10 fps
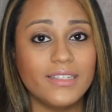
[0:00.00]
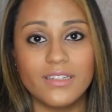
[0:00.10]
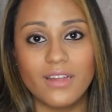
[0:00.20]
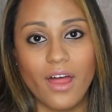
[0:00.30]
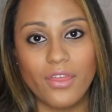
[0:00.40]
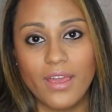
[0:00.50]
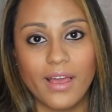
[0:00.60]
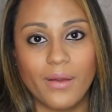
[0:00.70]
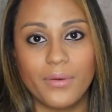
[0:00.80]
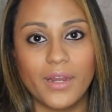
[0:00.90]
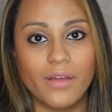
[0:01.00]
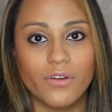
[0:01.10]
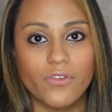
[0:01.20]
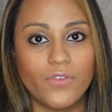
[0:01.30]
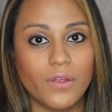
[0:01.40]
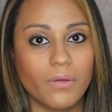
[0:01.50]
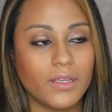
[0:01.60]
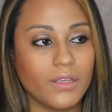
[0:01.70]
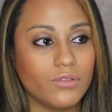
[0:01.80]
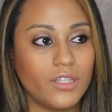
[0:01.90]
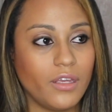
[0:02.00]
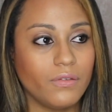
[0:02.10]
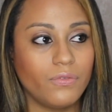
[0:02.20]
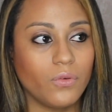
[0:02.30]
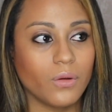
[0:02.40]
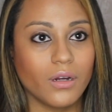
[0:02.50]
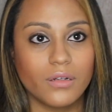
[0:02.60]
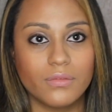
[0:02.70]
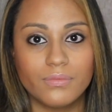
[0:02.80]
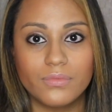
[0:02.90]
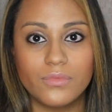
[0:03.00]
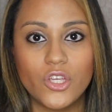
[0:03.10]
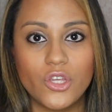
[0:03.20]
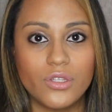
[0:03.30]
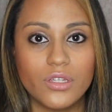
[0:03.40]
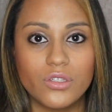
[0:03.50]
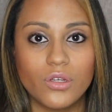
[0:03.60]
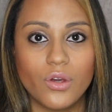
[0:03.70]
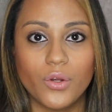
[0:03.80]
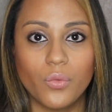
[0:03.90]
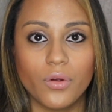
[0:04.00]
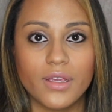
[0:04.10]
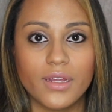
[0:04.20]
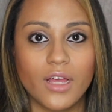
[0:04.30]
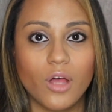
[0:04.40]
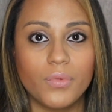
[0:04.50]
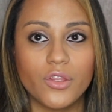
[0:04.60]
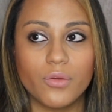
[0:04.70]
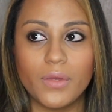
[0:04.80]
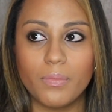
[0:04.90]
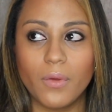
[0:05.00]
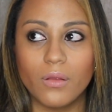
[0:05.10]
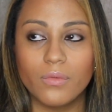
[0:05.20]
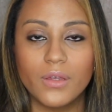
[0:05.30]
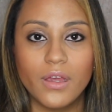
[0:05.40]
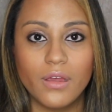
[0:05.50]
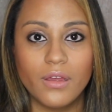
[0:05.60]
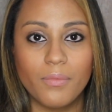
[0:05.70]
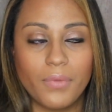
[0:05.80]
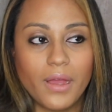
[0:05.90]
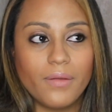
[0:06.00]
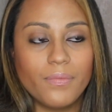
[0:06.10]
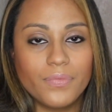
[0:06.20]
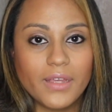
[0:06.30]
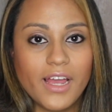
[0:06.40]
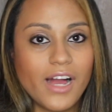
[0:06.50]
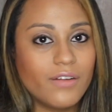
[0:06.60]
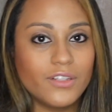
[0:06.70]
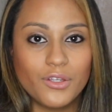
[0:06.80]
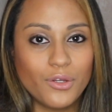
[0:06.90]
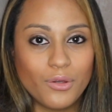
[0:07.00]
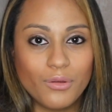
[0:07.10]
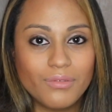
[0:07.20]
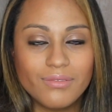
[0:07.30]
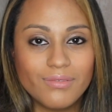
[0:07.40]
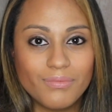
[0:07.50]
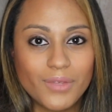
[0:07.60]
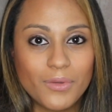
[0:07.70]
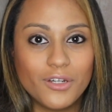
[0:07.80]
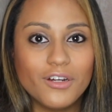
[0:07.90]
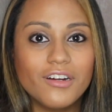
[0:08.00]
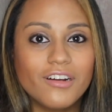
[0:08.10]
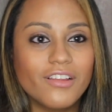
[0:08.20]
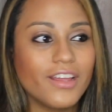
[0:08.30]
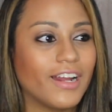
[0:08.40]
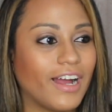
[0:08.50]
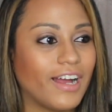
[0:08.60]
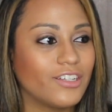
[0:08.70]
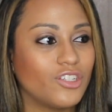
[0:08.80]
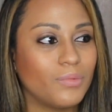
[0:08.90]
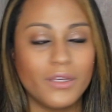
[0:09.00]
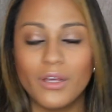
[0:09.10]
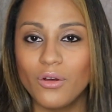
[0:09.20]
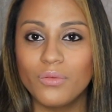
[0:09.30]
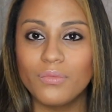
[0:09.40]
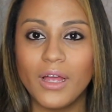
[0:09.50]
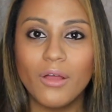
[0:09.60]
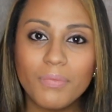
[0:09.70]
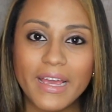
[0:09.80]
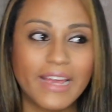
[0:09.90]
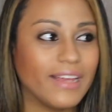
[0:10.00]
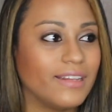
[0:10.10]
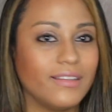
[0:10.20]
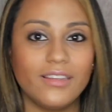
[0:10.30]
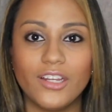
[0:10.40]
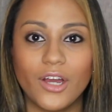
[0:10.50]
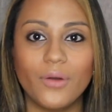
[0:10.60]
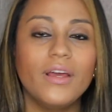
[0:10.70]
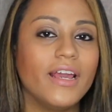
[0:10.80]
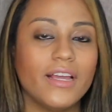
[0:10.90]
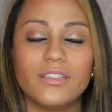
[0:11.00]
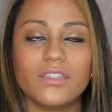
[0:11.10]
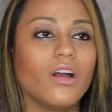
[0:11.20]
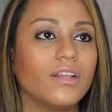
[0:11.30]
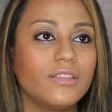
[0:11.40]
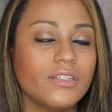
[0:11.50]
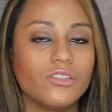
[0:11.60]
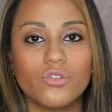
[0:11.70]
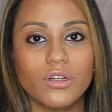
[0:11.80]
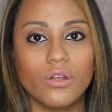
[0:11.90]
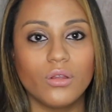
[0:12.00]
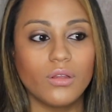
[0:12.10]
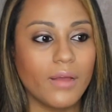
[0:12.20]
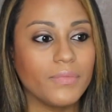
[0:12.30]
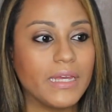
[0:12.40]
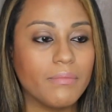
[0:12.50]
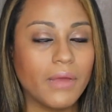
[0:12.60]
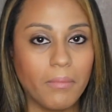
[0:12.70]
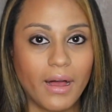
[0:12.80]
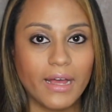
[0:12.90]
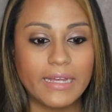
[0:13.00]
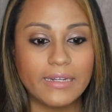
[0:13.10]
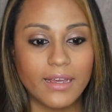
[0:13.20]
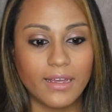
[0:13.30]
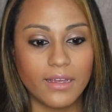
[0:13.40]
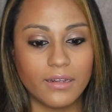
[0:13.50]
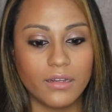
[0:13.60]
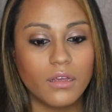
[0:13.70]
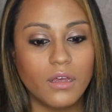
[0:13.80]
did not think I would ever feel guilty for choosing to go to work and help other people, but I have a little baby girl that I should be home helping, and you know, it's a constant struggle in my mind, and